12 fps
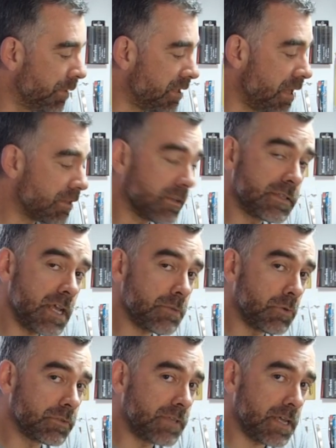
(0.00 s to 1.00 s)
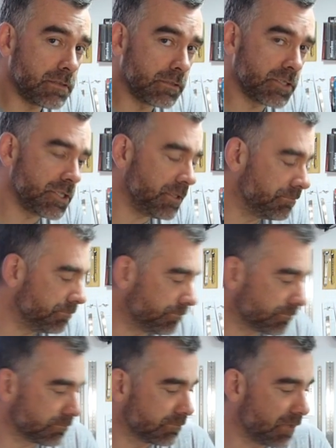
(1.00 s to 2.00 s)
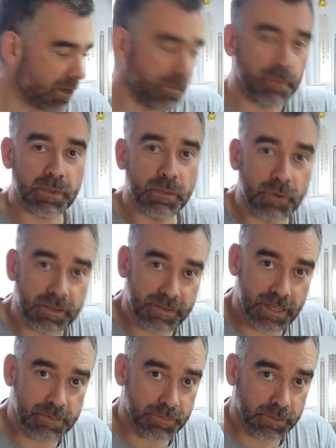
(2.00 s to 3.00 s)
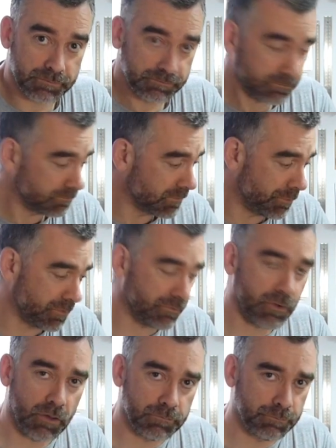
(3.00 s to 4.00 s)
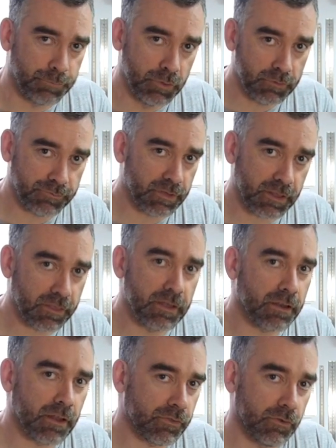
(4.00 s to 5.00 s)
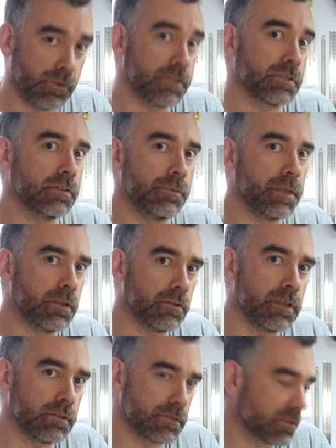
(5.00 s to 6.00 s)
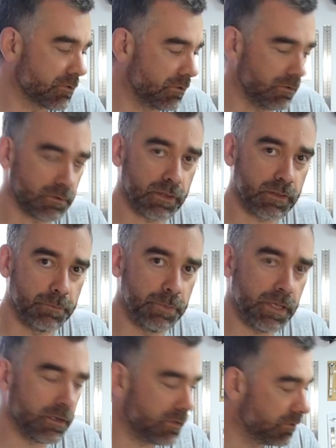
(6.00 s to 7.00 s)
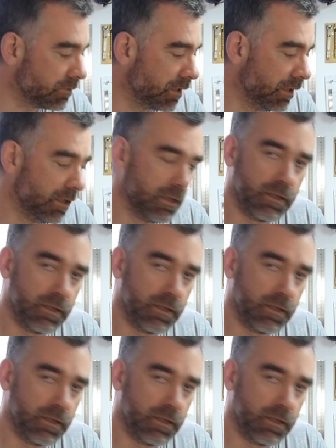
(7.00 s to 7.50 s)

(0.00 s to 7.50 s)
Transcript: But yeah, the Tecmod decal sheet. Now remember, they were a nightmare. They were beautifully thin. I thought, oh, this is going to be great, they're just going to look like they're painted on.